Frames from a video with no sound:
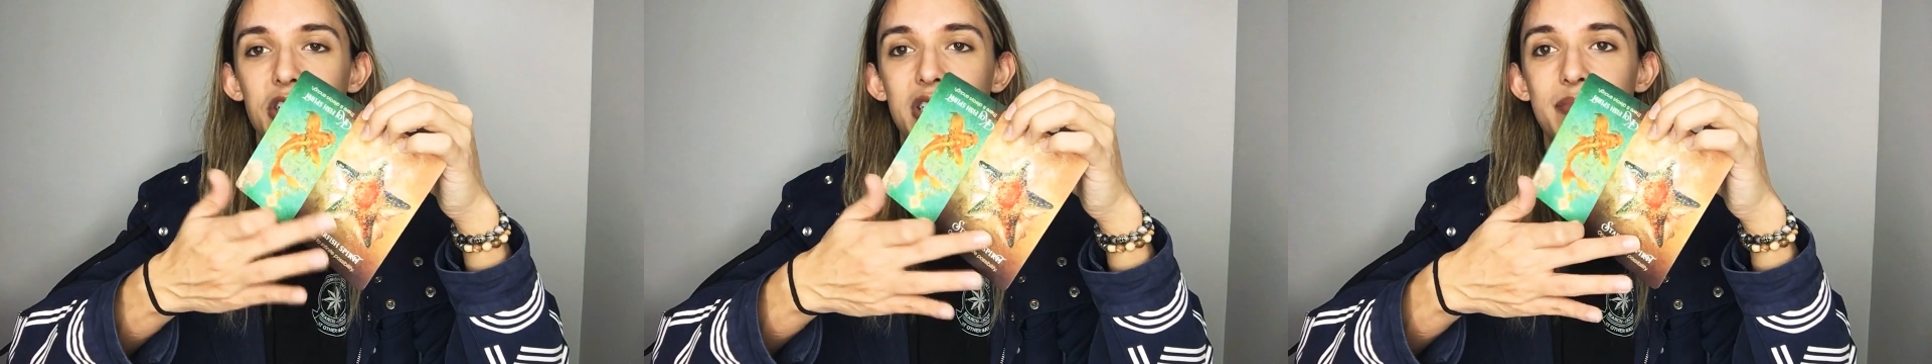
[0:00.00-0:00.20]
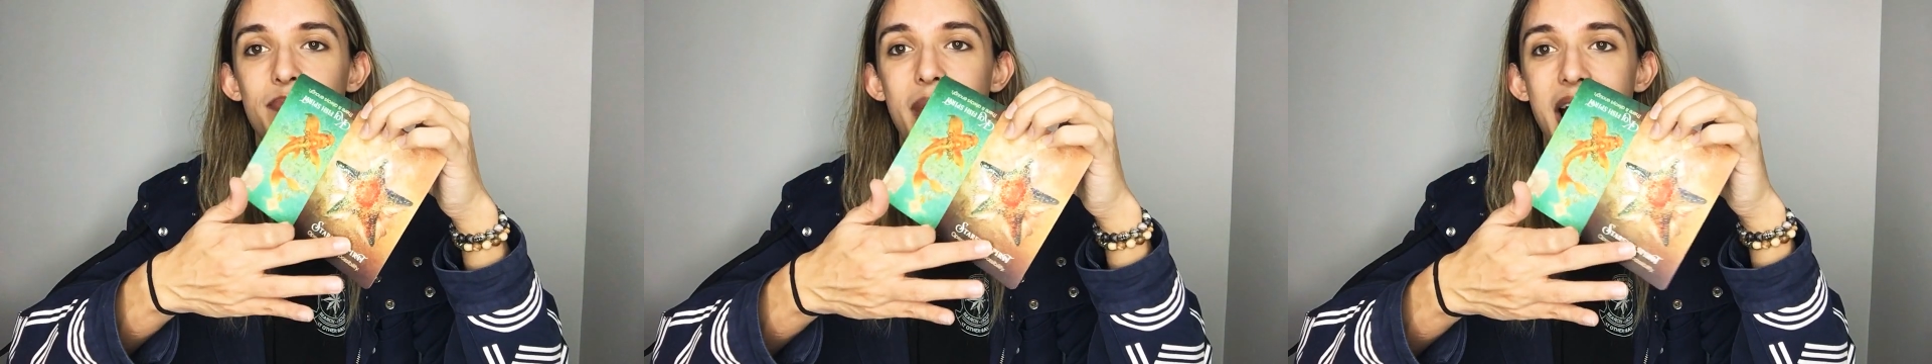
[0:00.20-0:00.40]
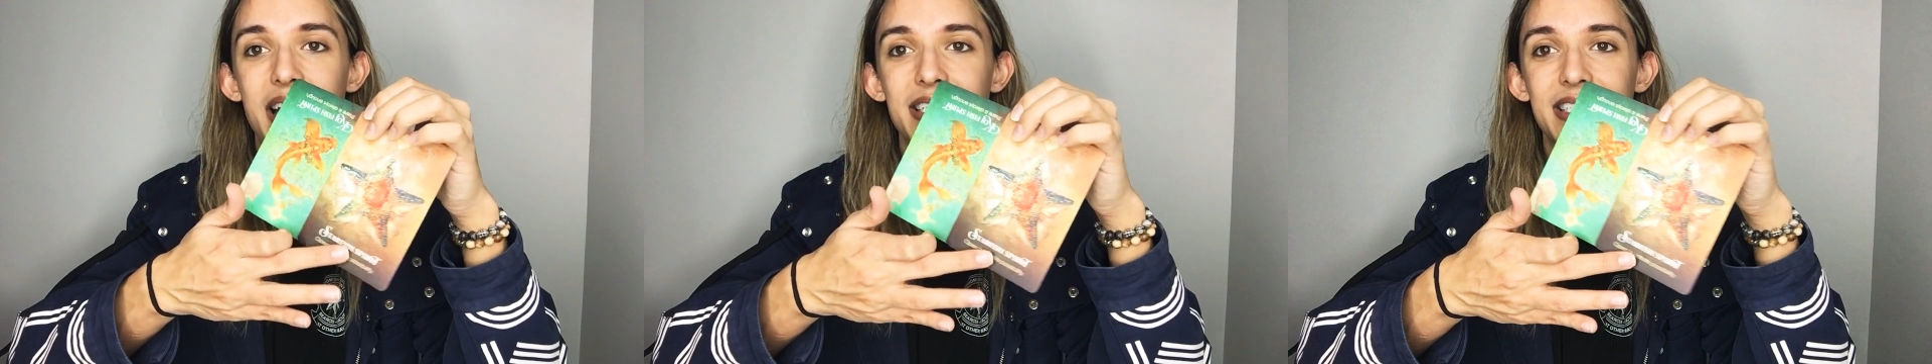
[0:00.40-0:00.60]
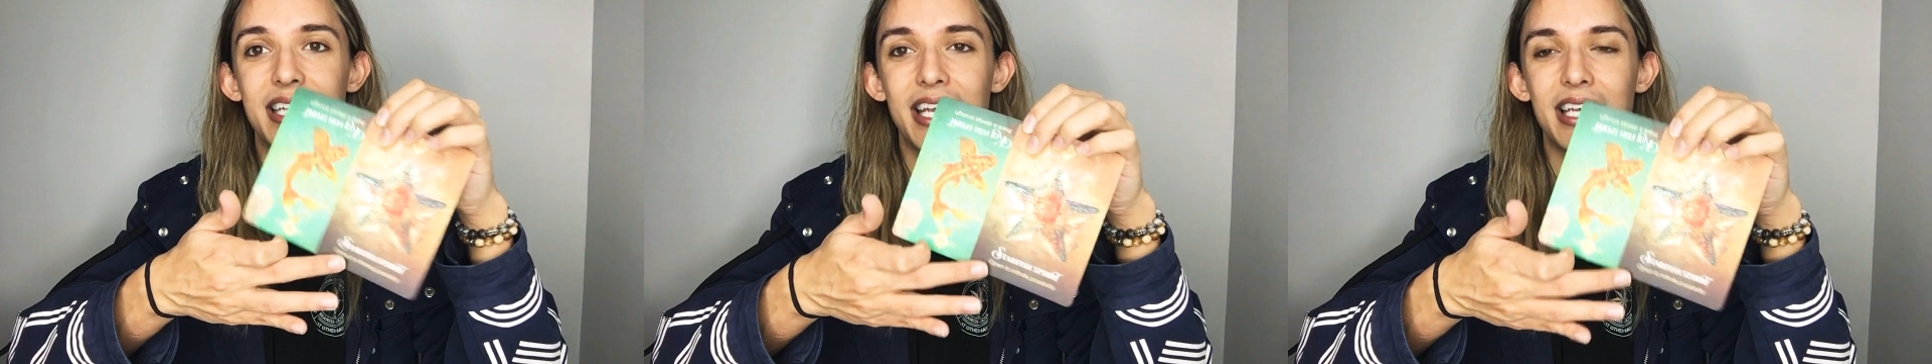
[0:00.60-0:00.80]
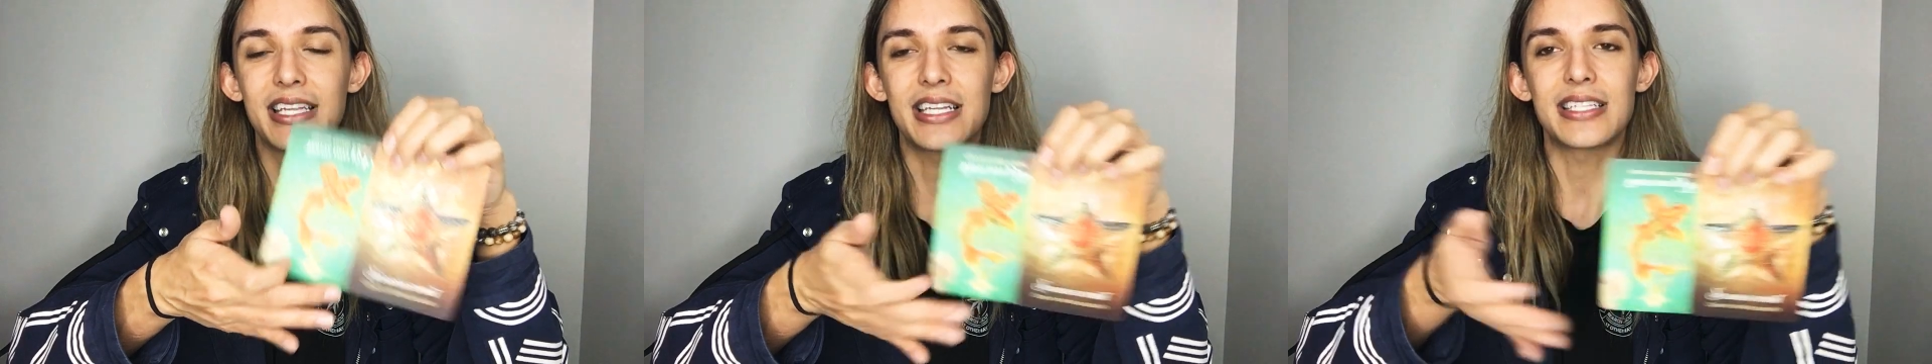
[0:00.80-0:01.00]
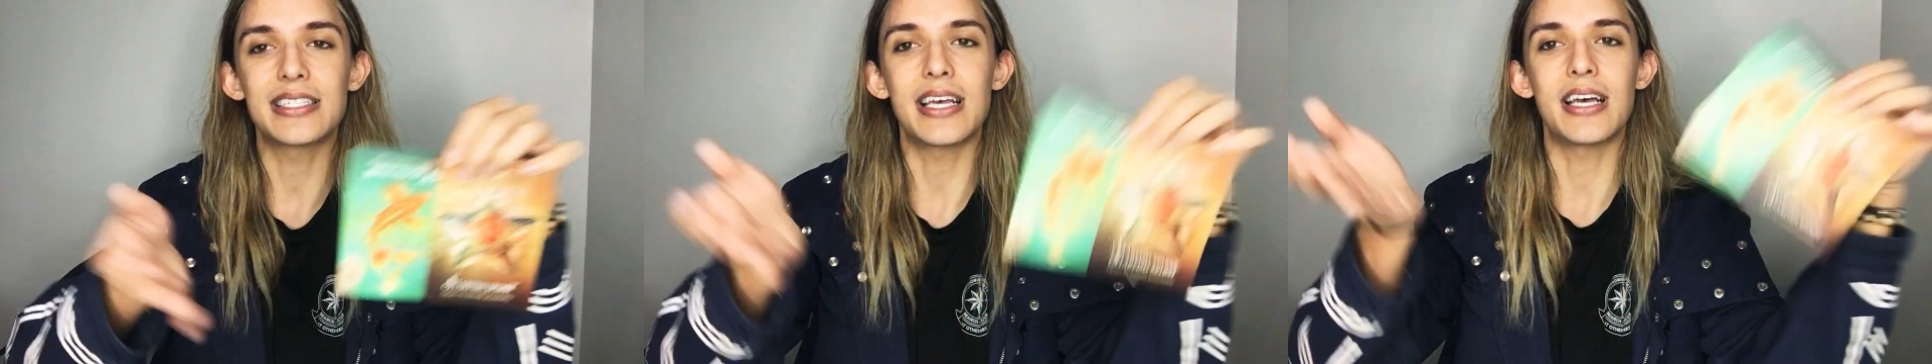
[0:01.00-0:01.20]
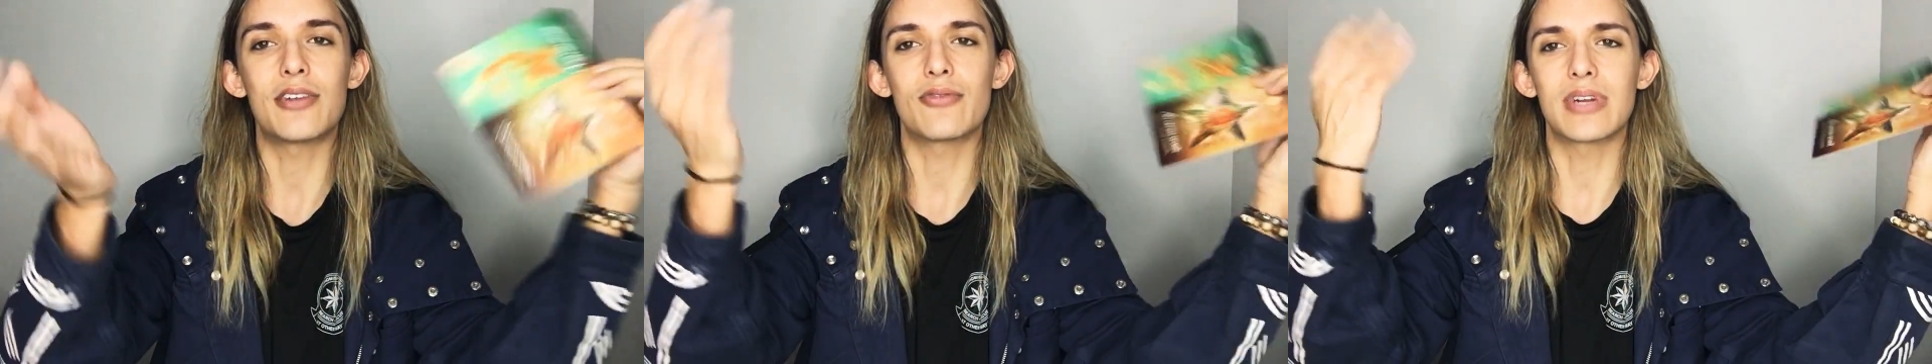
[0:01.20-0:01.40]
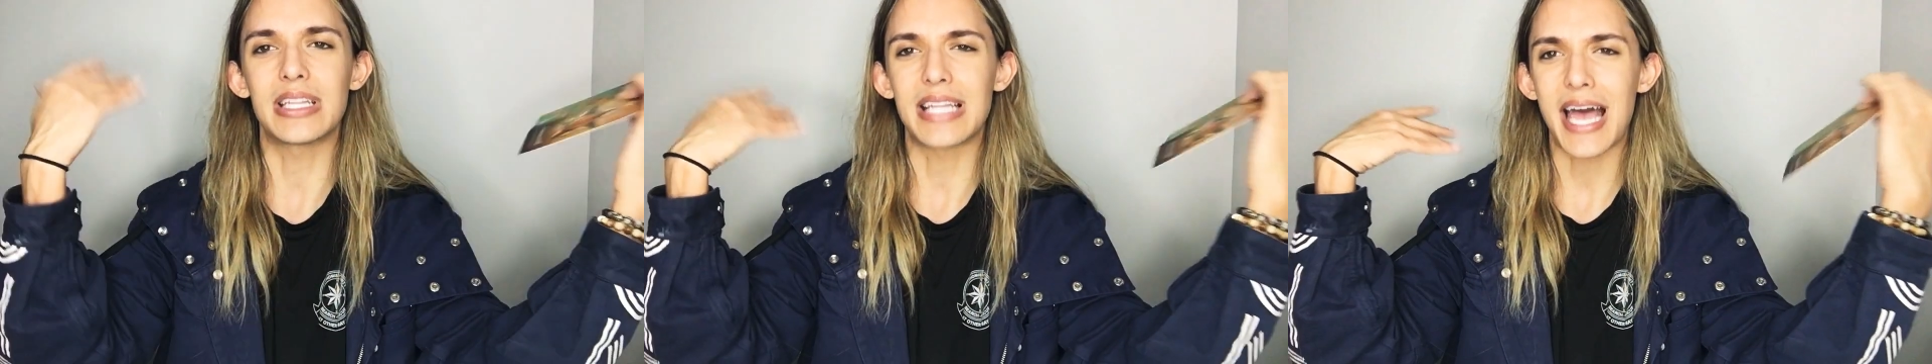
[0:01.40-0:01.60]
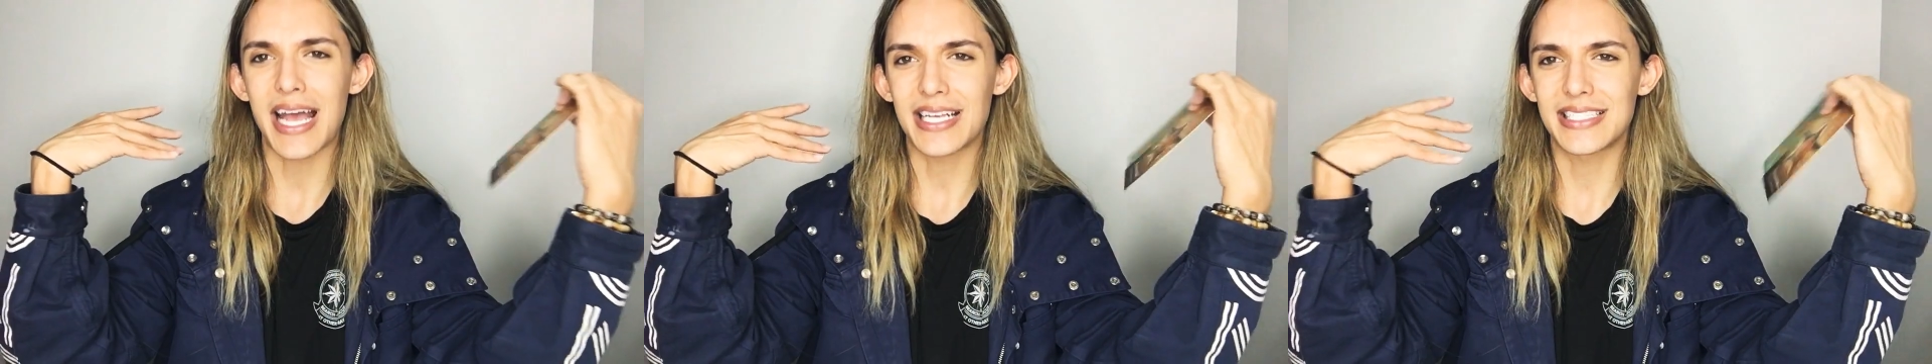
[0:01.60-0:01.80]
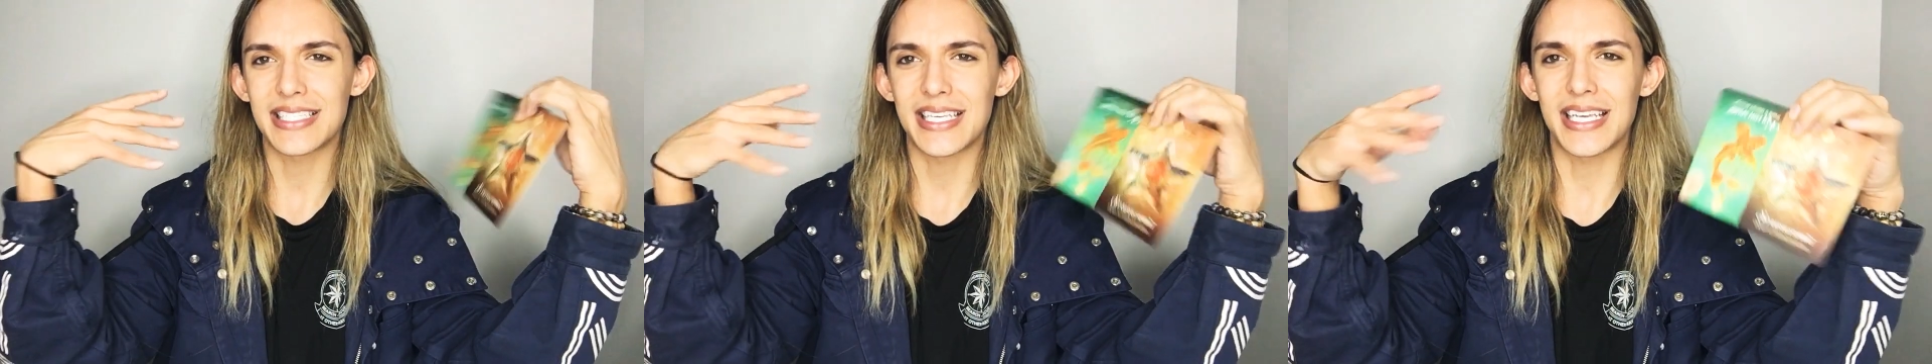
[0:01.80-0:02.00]
just basking in the sun,
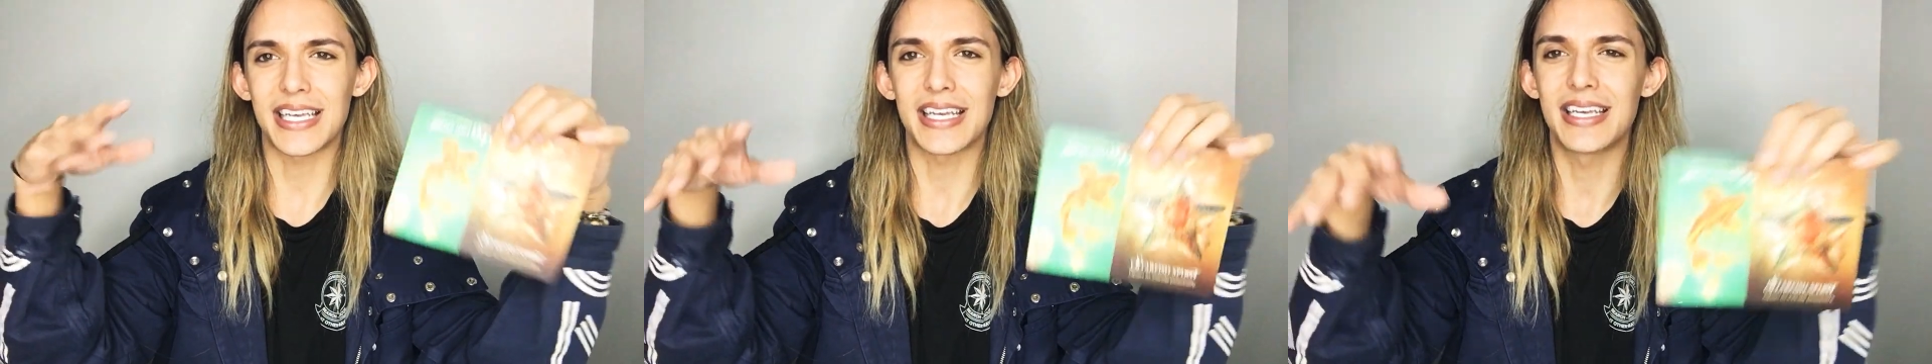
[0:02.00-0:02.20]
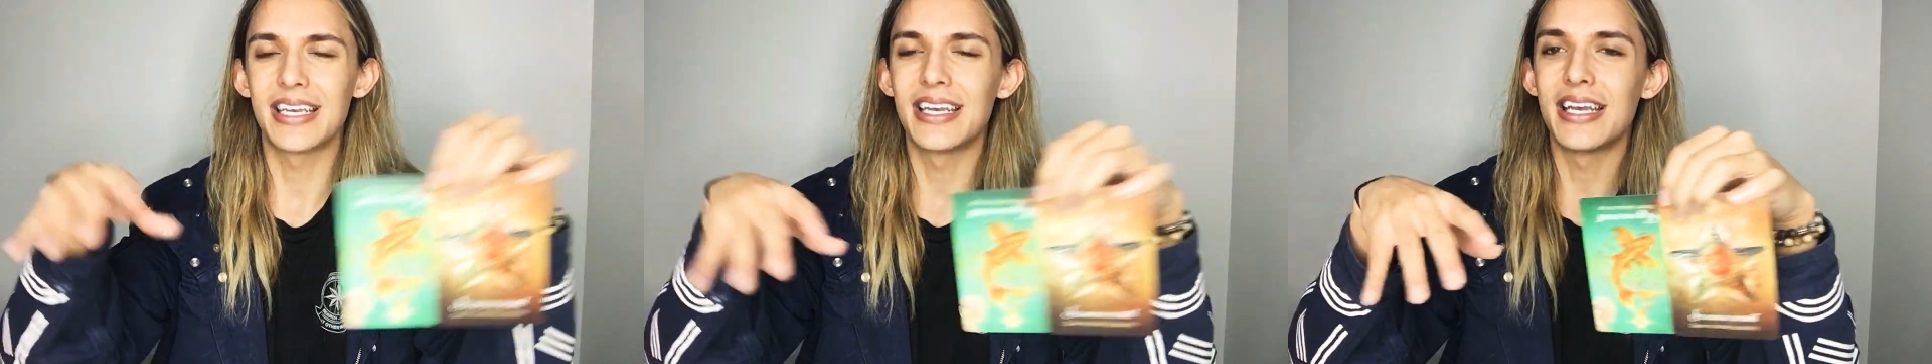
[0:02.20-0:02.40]
relaxing,